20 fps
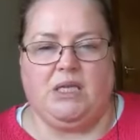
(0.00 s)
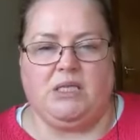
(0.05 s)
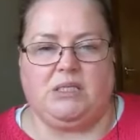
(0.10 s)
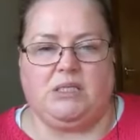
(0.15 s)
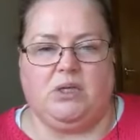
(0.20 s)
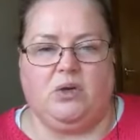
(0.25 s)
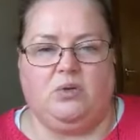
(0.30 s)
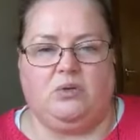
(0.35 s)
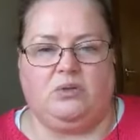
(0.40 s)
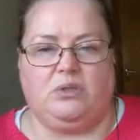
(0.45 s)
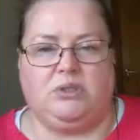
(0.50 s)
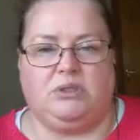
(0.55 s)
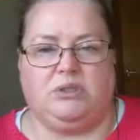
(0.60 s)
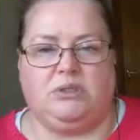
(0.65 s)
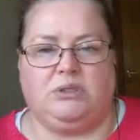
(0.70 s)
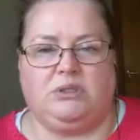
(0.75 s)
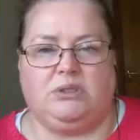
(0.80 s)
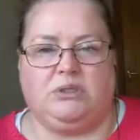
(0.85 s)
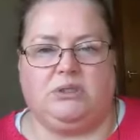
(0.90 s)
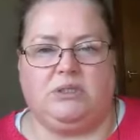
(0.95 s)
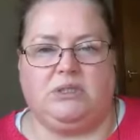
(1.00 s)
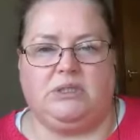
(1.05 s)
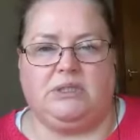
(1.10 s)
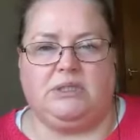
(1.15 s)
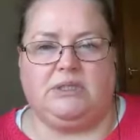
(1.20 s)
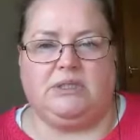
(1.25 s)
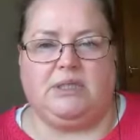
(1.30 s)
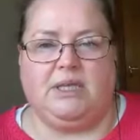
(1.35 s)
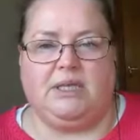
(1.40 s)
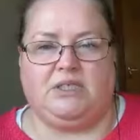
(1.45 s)
So
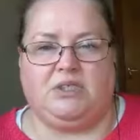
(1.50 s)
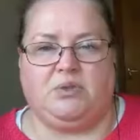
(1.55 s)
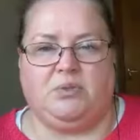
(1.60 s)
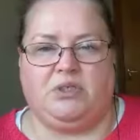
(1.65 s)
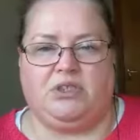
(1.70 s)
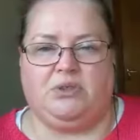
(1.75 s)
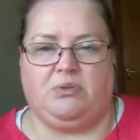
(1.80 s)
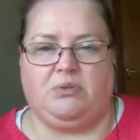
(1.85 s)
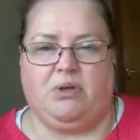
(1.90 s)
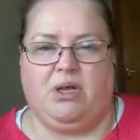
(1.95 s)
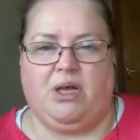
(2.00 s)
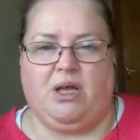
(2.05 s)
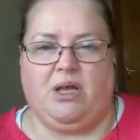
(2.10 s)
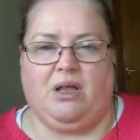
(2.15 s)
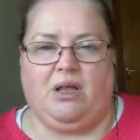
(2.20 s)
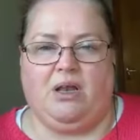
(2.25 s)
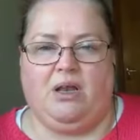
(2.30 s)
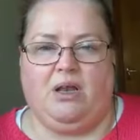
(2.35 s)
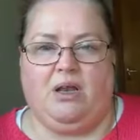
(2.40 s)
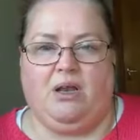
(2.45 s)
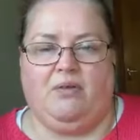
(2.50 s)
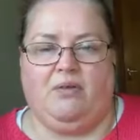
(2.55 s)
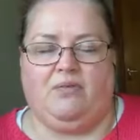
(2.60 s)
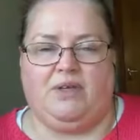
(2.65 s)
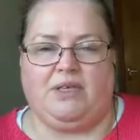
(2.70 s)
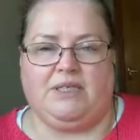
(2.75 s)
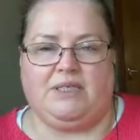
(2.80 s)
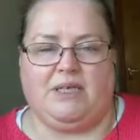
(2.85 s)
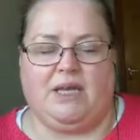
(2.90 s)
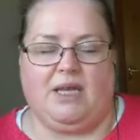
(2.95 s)
I'd like to wish you a
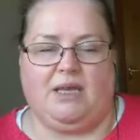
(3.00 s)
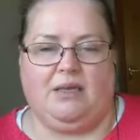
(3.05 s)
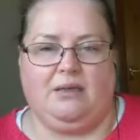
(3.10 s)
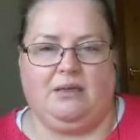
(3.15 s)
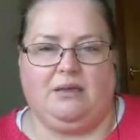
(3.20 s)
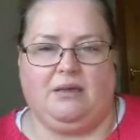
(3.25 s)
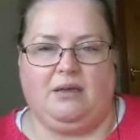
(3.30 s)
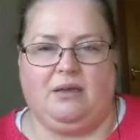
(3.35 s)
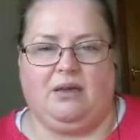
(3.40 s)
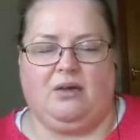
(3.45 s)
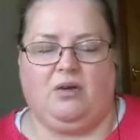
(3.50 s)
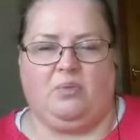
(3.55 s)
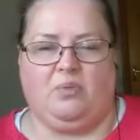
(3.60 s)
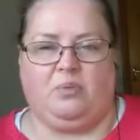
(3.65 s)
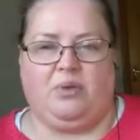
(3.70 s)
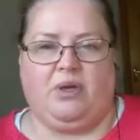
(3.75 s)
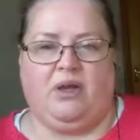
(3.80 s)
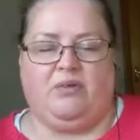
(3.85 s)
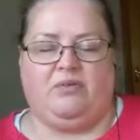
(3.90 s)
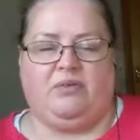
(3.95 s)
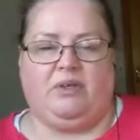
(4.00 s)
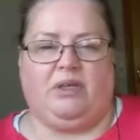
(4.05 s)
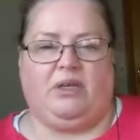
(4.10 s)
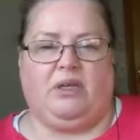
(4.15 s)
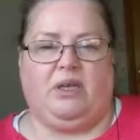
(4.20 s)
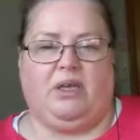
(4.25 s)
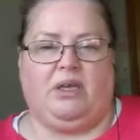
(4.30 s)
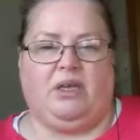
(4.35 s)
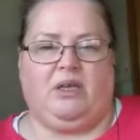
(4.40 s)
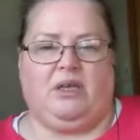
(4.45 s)
lovely day. I hope you're
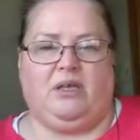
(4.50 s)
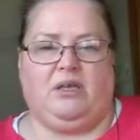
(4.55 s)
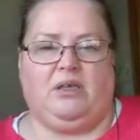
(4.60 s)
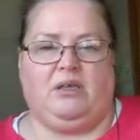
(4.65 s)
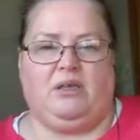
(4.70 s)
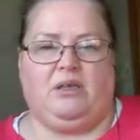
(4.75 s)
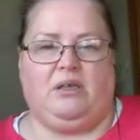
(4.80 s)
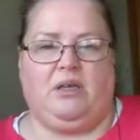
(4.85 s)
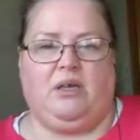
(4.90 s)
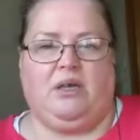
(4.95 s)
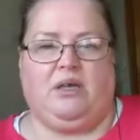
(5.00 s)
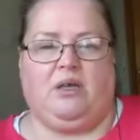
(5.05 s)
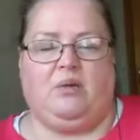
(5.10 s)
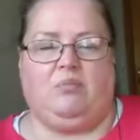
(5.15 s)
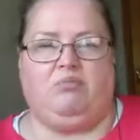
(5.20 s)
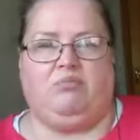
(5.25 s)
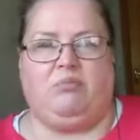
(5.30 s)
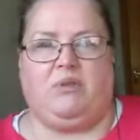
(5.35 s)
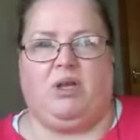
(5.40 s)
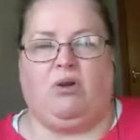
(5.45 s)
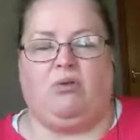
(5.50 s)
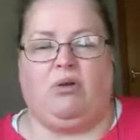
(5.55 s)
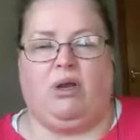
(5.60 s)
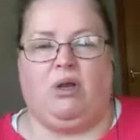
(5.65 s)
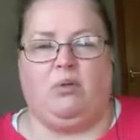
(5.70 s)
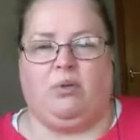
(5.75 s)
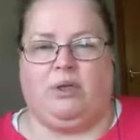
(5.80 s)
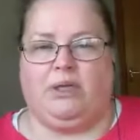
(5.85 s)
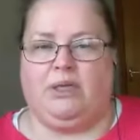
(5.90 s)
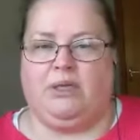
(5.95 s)
having a
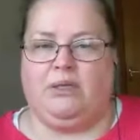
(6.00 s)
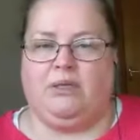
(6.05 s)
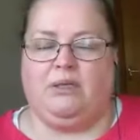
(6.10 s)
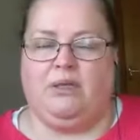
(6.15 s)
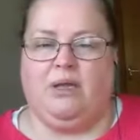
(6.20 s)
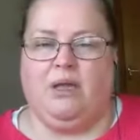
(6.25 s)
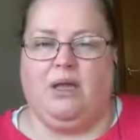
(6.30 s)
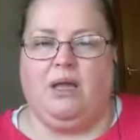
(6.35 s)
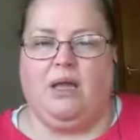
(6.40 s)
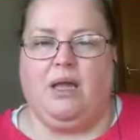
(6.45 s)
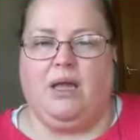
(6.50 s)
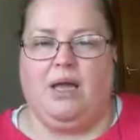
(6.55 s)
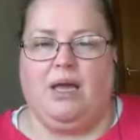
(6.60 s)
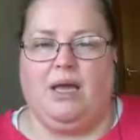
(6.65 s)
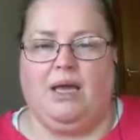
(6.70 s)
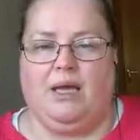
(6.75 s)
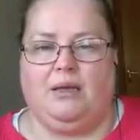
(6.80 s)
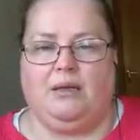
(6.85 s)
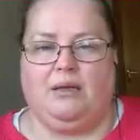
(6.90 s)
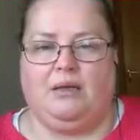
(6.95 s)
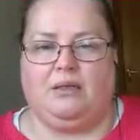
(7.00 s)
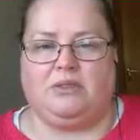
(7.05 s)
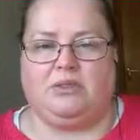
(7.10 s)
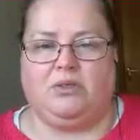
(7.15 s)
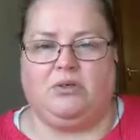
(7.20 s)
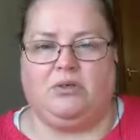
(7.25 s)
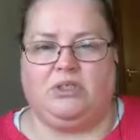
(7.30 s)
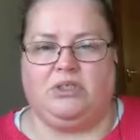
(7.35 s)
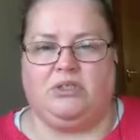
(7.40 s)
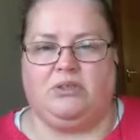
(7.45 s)
great week, and I'll
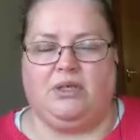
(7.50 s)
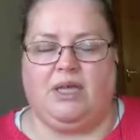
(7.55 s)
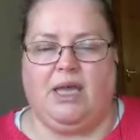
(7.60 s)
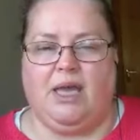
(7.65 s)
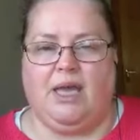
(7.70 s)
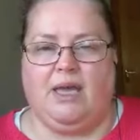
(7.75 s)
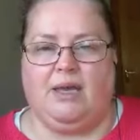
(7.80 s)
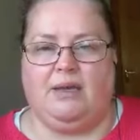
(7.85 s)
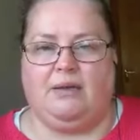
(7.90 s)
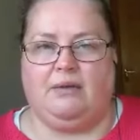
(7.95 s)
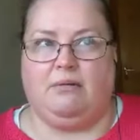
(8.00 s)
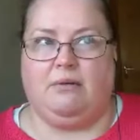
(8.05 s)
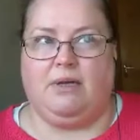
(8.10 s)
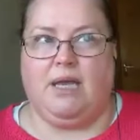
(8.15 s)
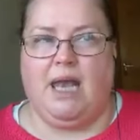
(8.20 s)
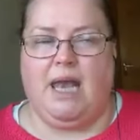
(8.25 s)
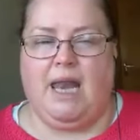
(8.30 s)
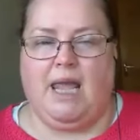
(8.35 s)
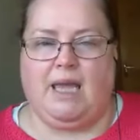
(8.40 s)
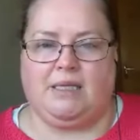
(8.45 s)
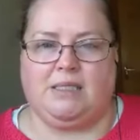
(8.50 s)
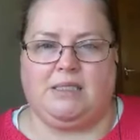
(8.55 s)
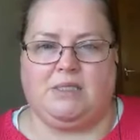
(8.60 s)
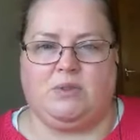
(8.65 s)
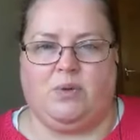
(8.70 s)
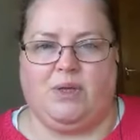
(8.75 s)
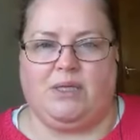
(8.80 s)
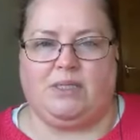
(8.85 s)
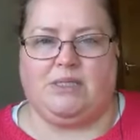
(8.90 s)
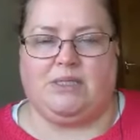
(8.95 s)
talk to you again
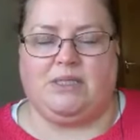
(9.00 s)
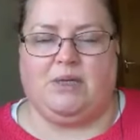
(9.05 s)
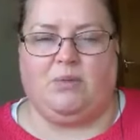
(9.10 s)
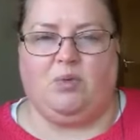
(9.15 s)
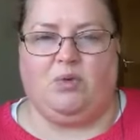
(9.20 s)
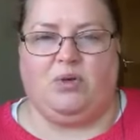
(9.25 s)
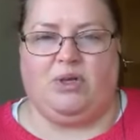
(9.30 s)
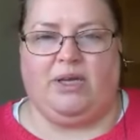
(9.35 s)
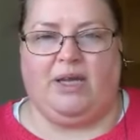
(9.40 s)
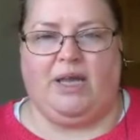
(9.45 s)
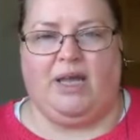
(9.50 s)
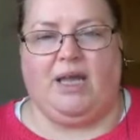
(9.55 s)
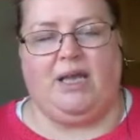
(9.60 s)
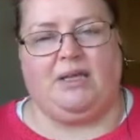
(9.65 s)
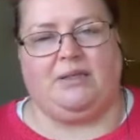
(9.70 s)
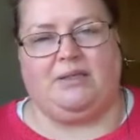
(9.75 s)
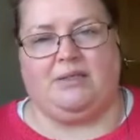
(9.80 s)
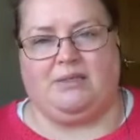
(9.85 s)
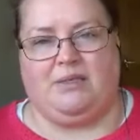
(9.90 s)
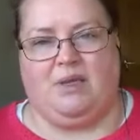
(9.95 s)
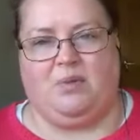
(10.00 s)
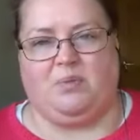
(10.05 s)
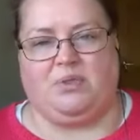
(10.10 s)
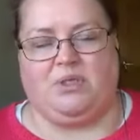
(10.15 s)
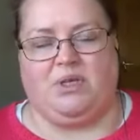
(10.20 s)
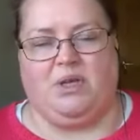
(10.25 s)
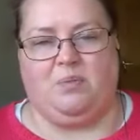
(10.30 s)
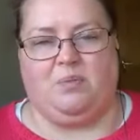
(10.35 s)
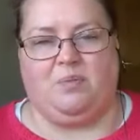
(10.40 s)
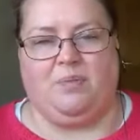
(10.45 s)
next Wednesday morning at the same
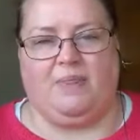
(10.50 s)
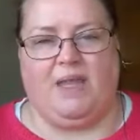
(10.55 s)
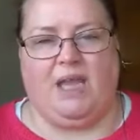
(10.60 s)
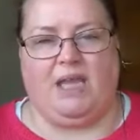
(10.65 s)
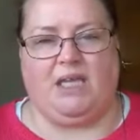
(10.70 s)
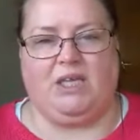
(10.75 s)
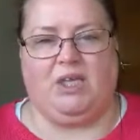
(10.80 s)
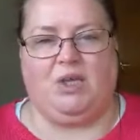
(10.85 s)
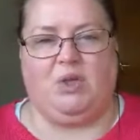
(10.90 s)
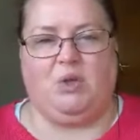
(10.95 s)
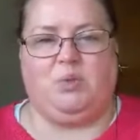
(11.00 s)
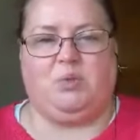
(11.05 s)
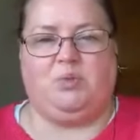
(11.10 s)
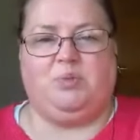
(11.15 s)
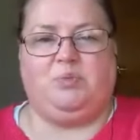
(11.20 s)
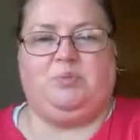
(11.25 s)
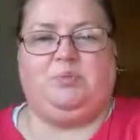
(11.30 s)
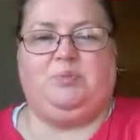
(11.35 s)
time. Thank you.